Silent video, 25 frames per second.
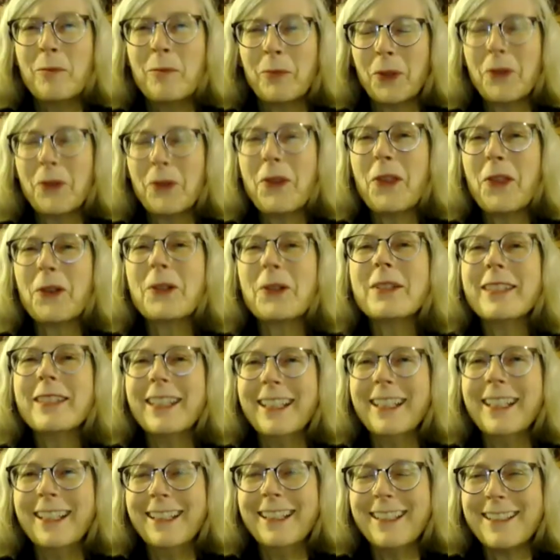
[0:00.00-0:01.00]
Brood
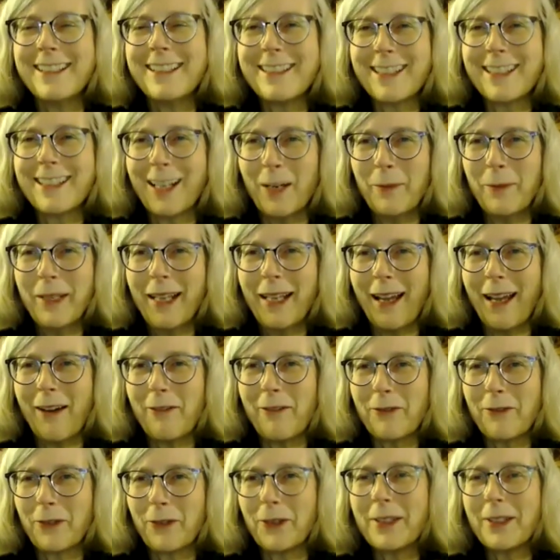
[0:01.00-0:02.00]
13 is coming
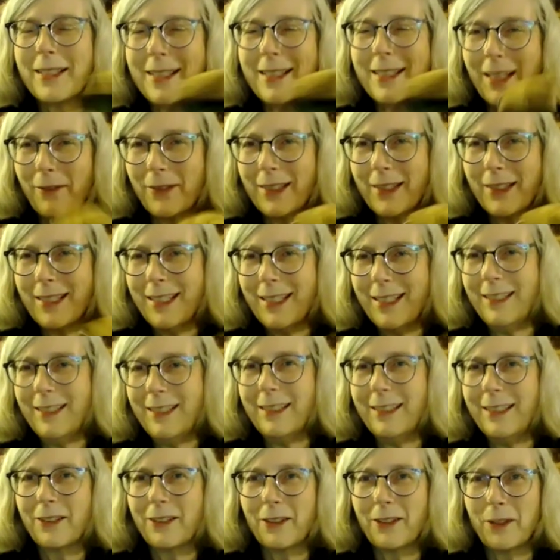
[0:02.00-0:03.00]
out for its 17
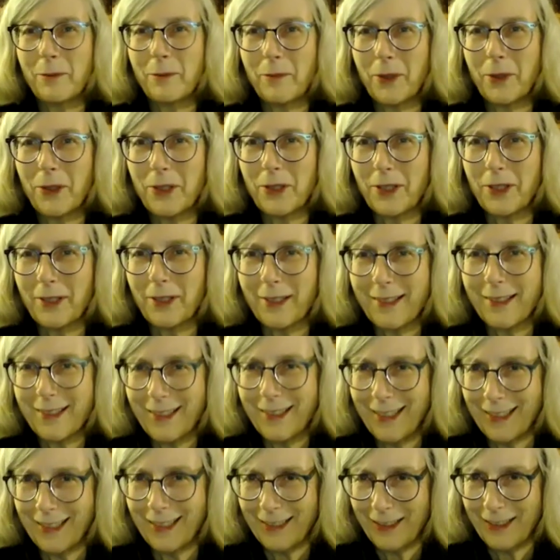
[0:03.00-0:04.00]
year emergence
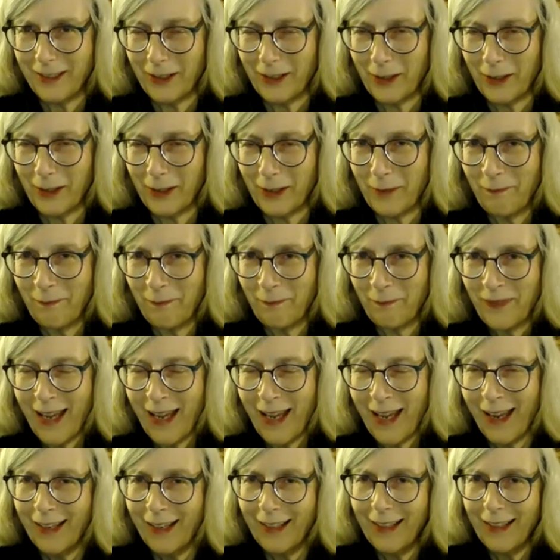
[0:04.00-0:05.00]
this year.
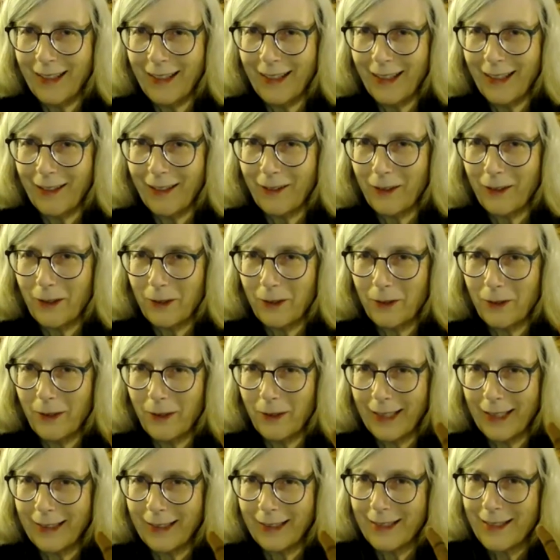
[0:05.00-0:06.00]
Now,
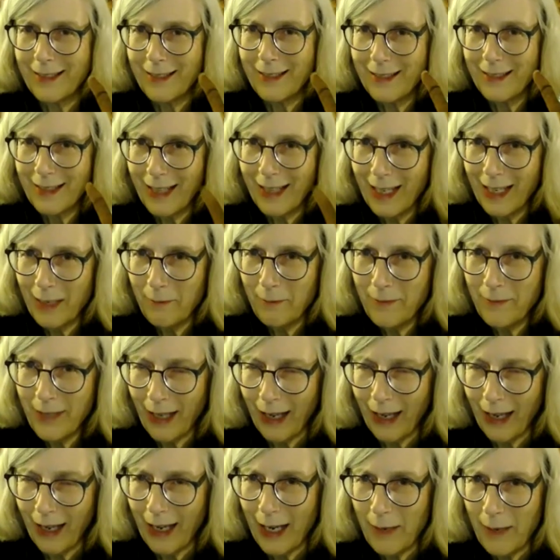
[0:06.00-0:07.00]
at the same
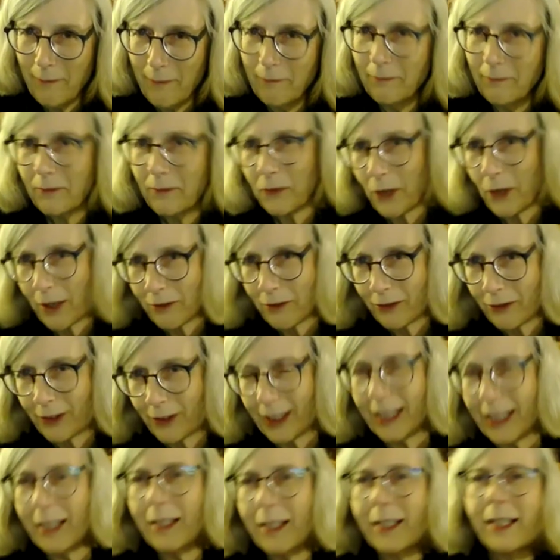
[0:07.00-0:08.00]
time,
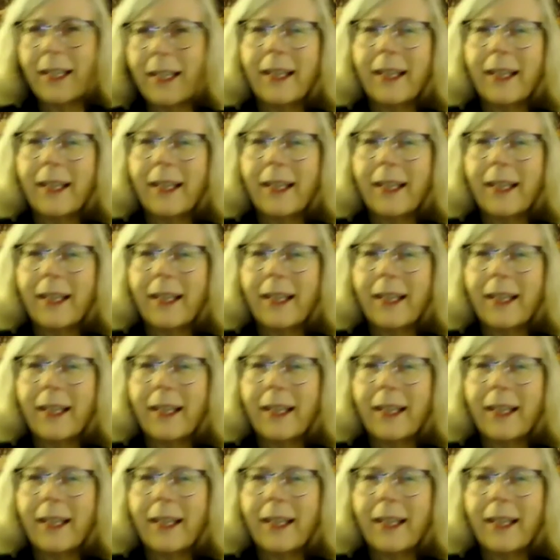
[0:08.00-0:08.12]
roughly,